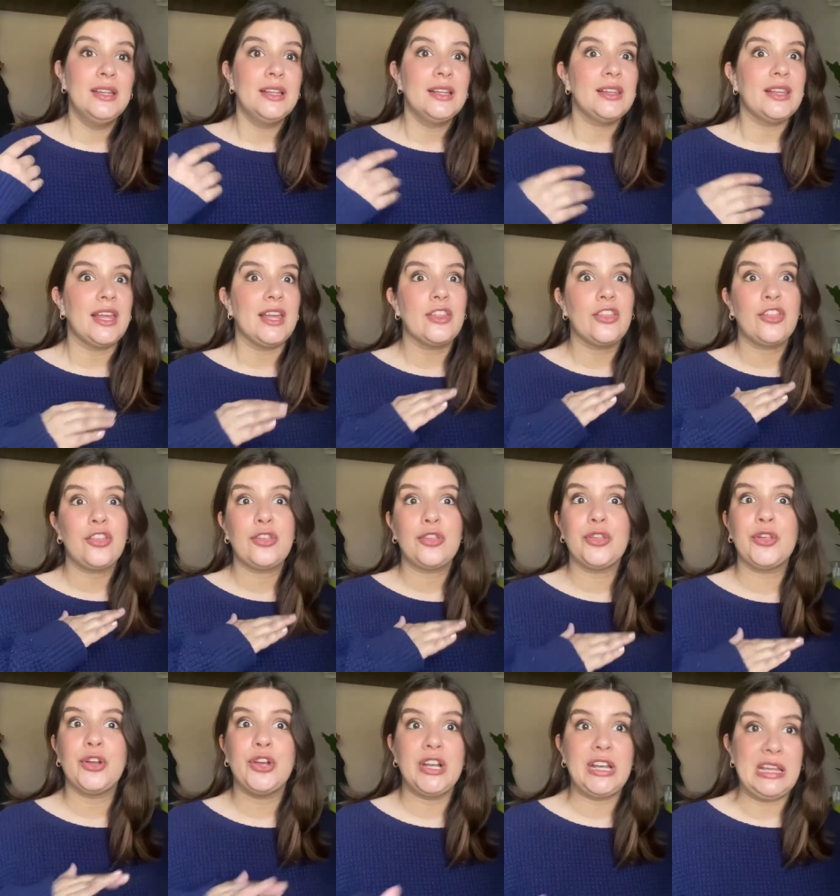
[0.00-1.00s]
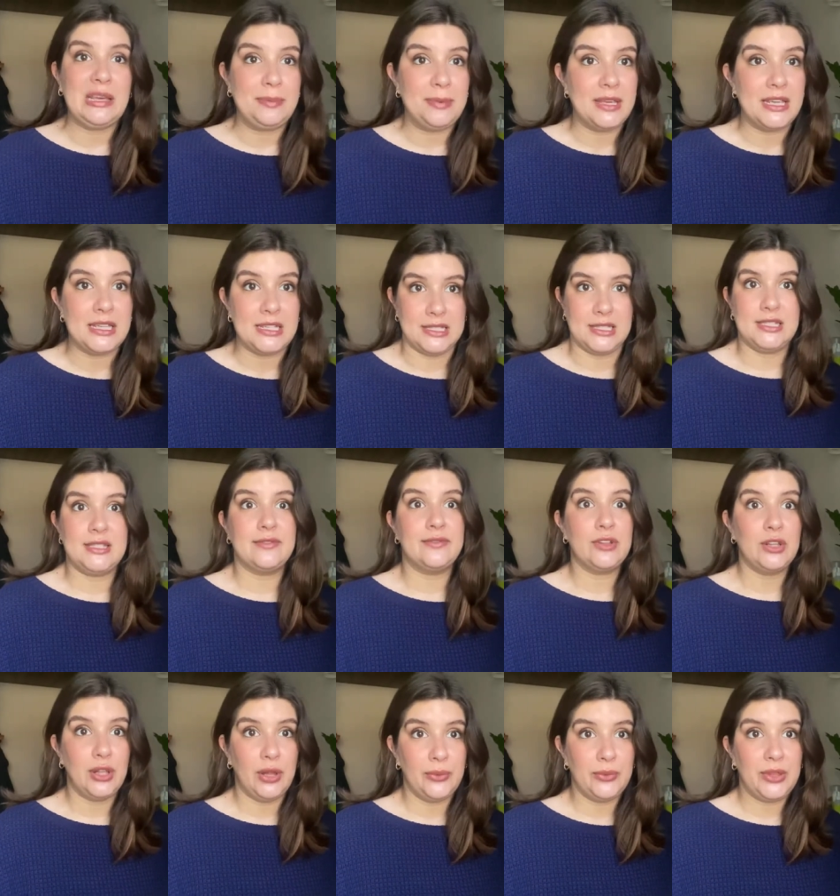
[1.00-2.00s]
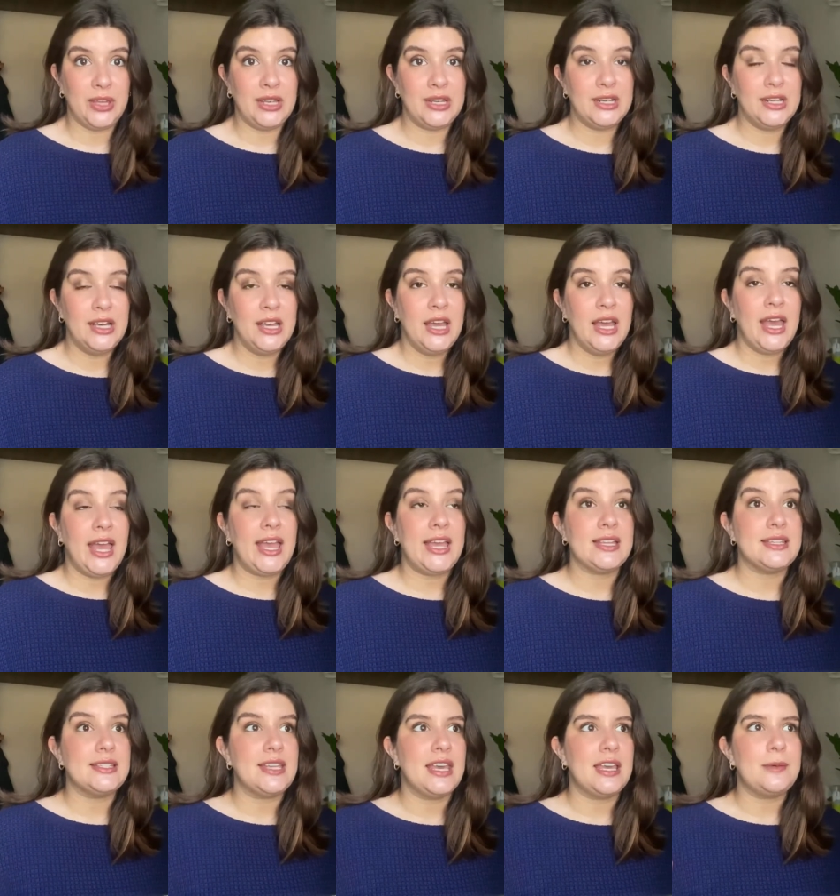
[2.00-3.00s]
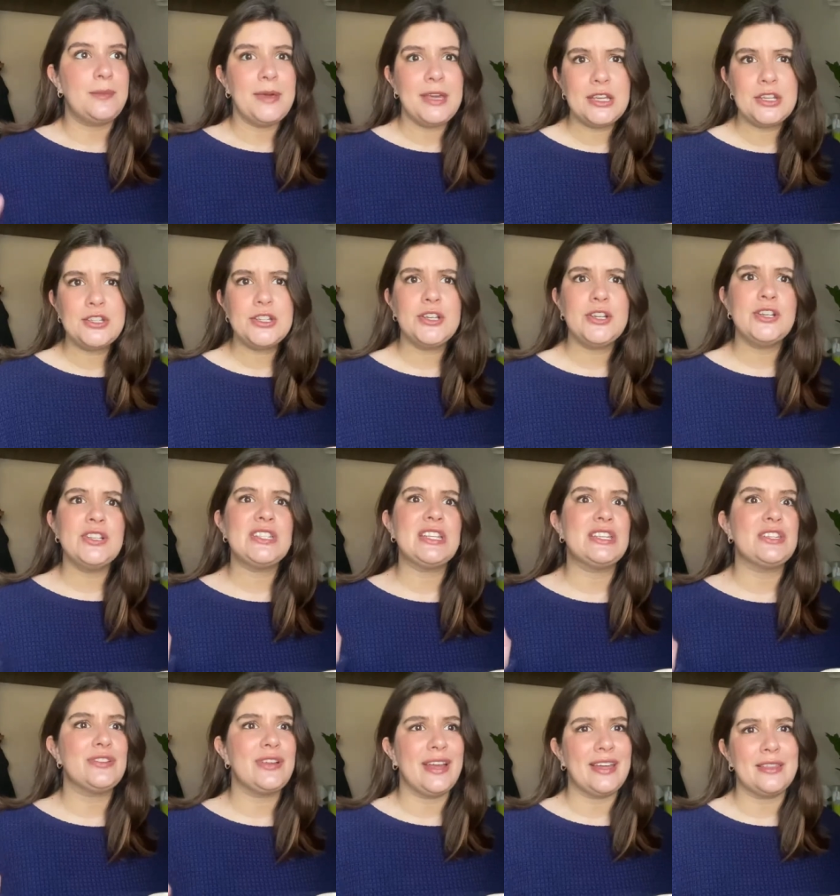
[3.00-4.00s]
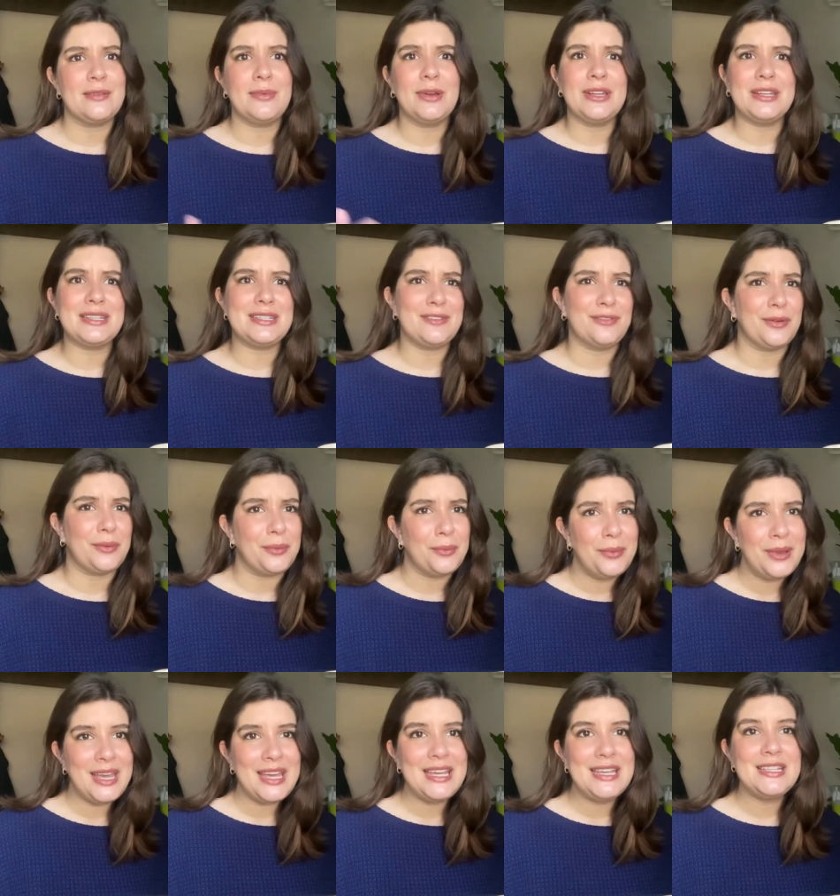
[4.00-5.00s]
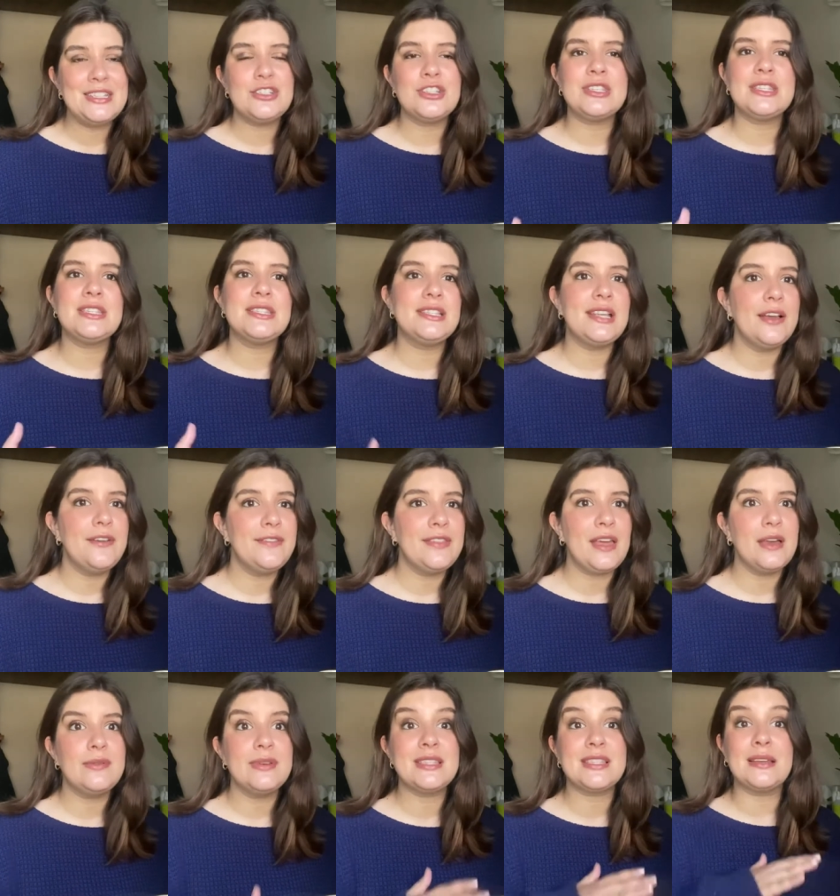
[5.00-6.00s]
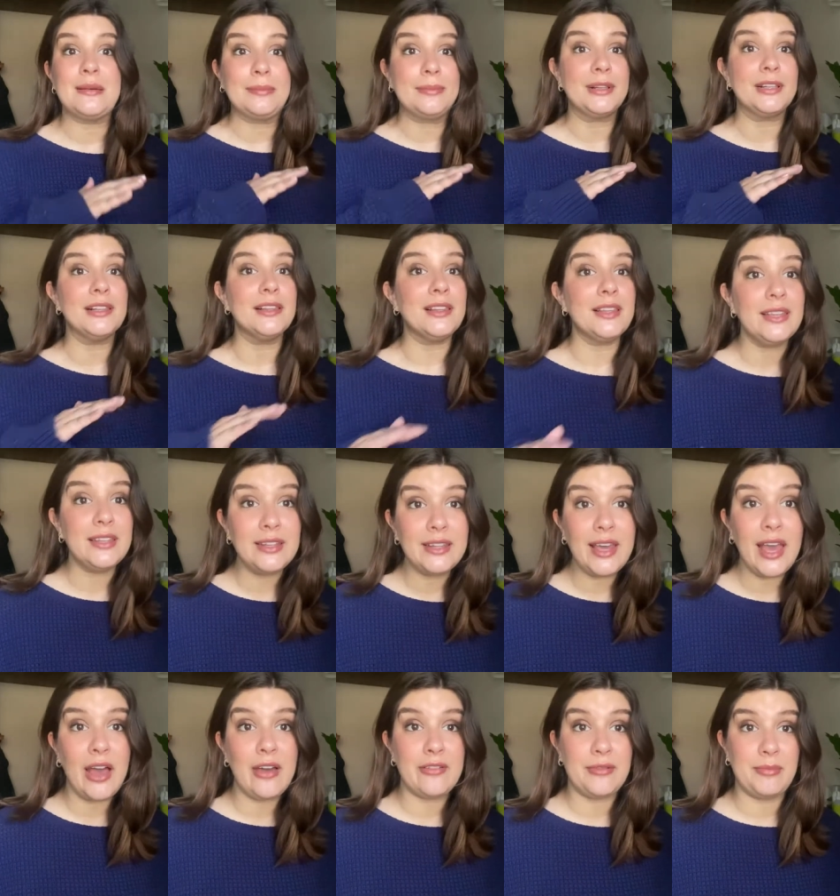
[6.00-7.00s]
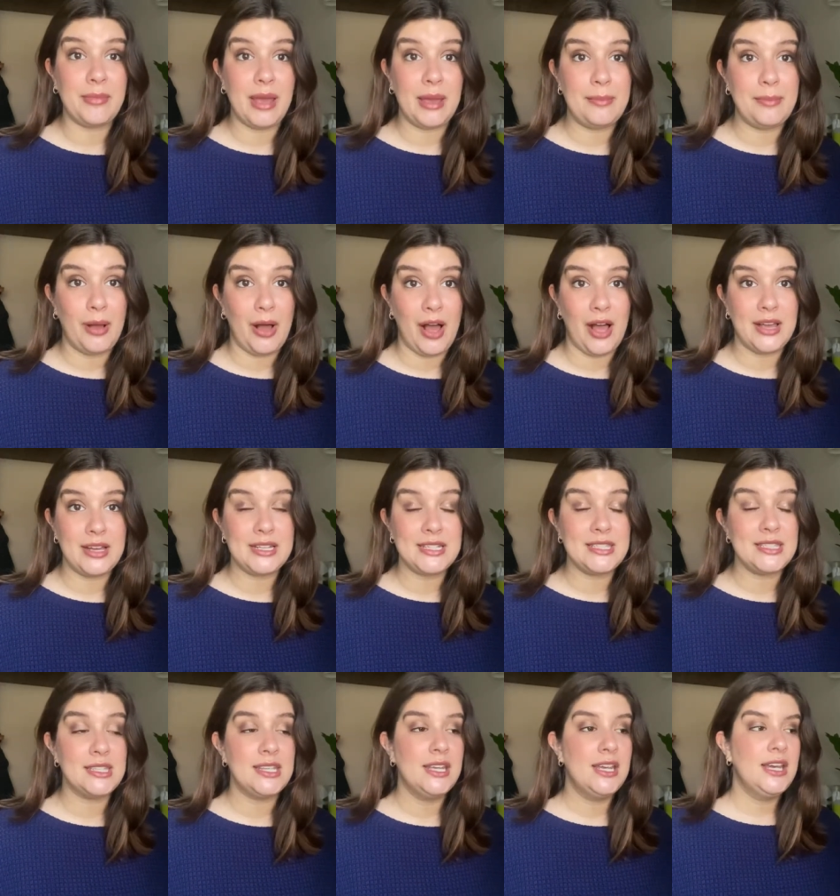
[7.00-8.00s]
like 30 pieces of clothing and take pictures and try them on in different ways, just stuff that was completely out of my box,